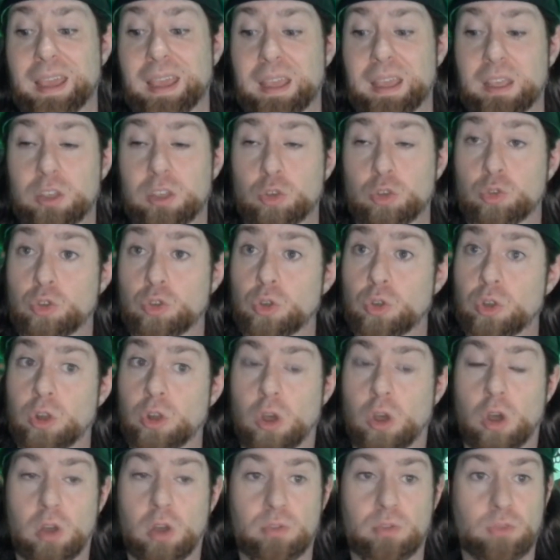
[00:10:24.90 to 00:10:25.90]
You could
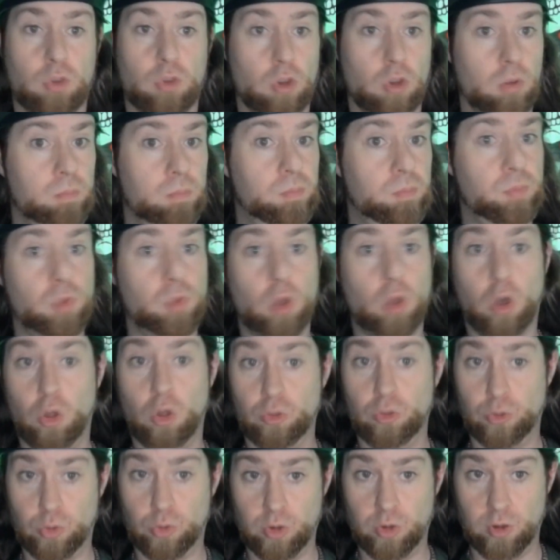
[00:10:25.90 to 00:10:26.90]
offer
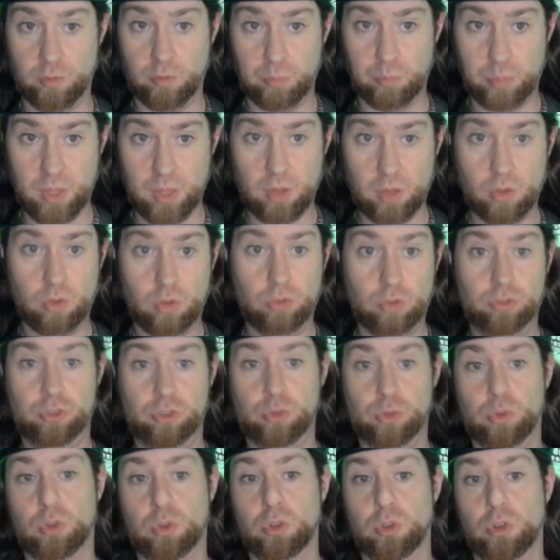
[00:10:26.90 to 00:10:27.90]
alternative builds,
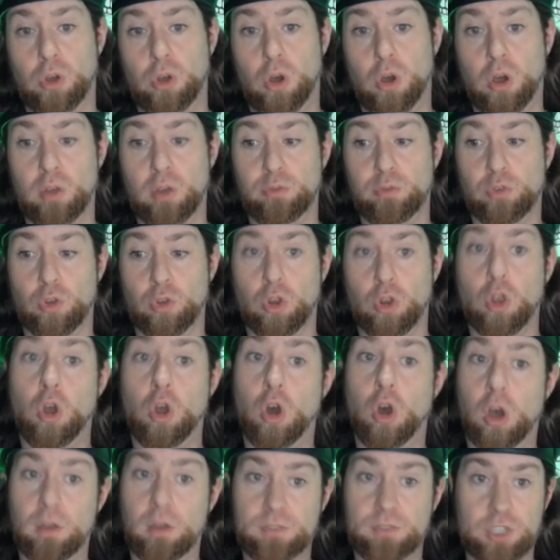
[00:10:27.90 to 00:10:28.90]
you could offer
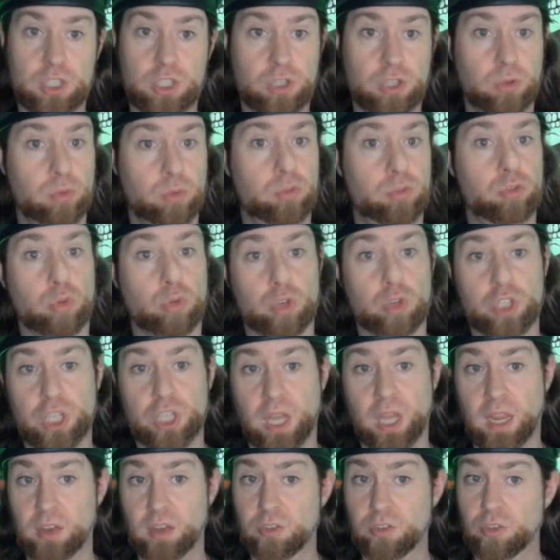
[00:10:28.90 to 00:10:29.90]
offshoots or
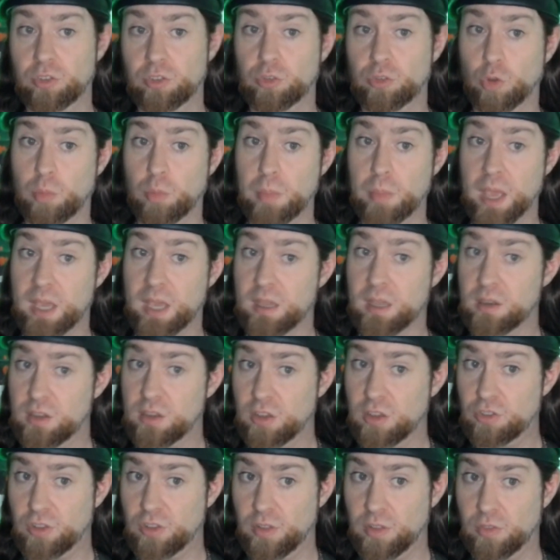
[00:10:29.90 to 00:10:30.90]
changes or make
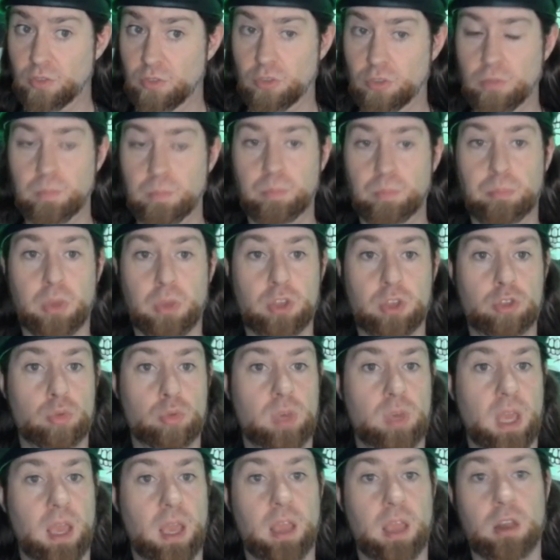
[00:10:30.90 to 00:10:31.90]
additions, but you
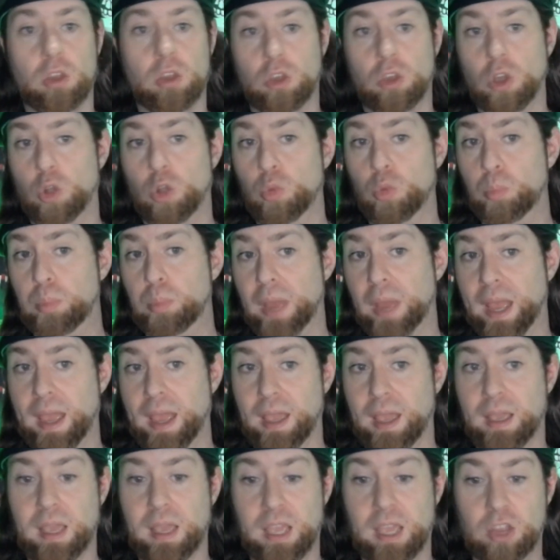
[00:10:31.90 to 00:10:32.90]
can't go
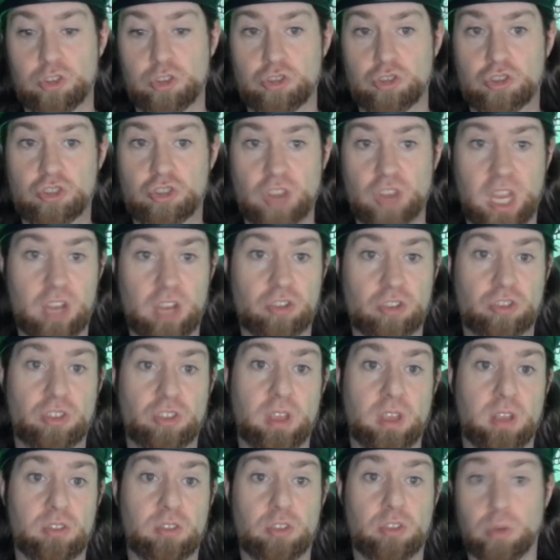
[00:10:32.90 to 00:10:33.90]
back and change
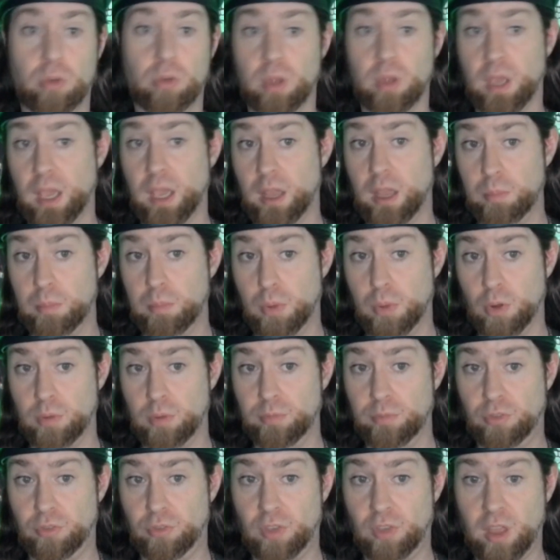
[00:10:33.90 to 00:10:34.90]
things that are a canon part of
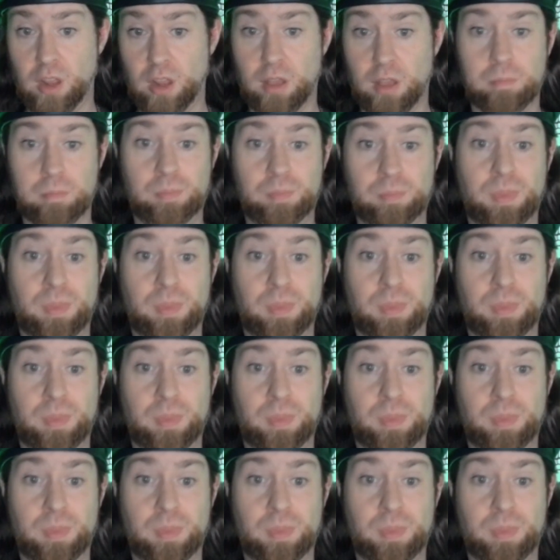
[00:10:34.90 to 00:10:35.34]
the setting.